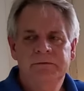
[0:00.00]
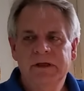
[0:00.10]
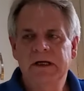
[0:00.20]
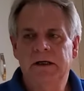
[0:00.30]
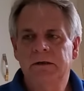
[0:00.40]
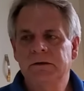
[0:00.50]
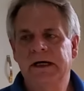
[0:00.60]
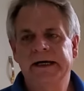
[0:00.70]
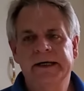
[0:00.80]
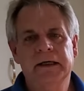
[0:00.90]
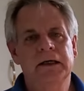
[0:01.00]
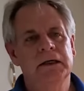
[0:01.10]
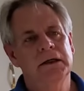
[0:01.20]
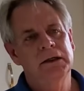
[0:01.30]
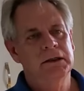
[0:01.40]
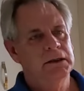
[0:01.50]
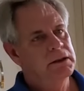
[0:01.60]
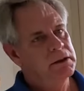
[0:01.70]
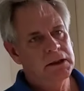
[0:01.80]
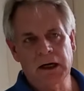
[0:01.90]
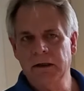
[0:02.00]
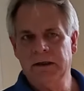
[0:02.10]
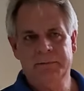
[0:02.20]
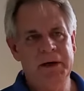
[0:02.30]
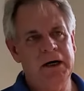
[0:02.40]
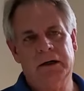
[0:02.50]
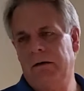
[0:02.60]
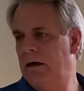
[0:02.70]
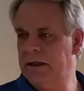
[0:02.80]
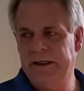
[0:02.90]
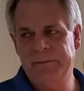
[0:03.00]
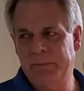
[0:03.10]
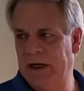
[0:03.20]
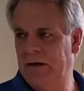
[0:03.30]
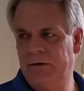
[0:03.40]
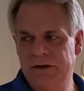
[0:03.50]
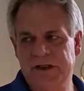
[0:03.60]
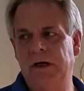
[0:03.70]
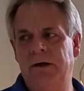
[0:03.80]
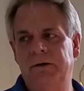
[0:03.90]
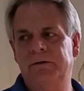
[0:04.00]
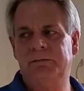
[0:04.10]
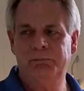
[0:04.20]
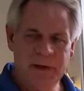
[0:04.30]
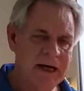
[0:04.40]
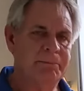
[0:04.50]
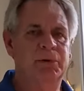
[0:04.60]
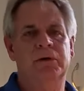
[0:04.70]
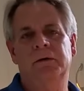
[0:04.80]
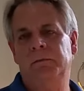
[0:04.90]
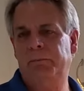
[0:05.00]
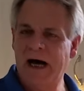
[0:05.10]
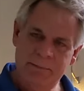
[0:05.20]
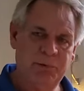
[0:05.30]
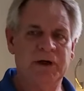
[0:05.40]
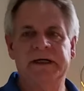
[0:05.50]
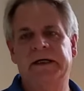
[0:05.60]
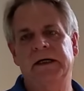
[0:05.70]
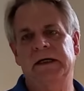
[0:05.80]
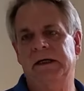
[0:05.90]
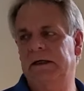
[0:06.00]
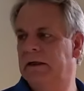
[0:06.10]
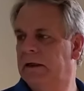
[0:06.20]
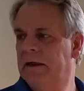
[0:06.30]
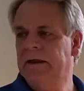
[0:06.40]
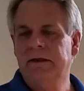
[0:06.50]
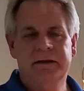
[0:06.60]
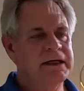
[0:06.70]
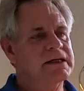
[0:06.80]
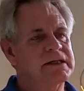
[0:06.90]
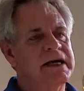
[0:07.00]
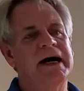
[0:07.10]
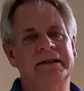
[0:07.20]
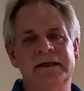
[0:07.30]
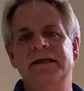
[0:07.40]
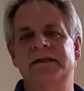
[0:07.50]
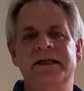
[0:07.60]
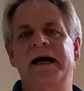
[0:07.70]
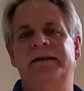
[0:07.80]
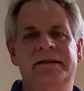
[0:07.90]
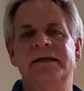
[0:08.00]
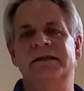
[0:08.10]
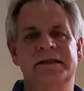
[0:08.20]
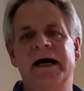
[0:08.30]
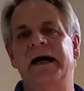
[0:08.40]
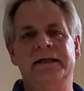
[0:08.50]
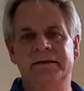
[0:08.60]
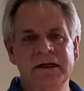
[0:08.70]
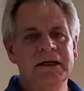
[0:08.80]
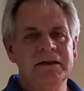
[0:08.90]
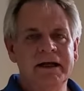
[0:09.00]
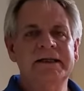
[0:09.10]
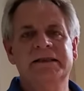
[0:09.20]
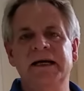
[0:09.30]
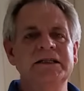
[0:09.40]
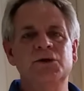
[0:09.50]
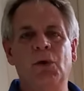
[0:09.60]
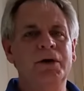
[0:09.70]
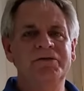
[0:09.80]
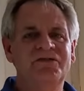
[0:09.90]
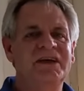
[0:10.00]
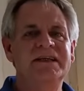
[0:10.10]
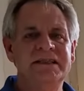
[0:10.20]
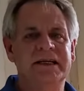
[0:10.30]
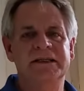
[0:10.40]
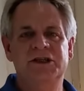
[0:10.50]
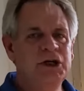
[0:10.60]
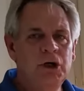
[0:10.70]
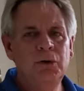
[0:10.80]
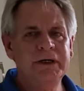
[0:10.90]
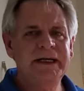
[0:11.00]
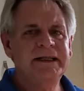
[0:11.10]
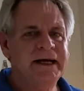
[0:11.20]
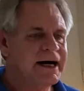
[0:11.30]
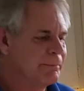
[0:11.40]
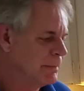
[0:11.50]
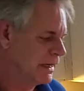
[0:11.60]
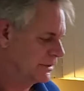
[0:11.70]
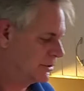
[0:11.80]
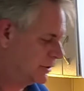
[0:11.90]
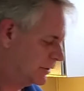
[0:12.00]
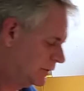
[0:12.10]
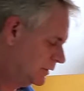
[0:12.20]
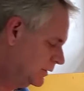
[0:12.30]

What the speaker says: You know, like garlic powder, onion powder, salt, pepper, paprika, this, that, this, that, this, that. Like 10-12 seasonings. You don't need that much.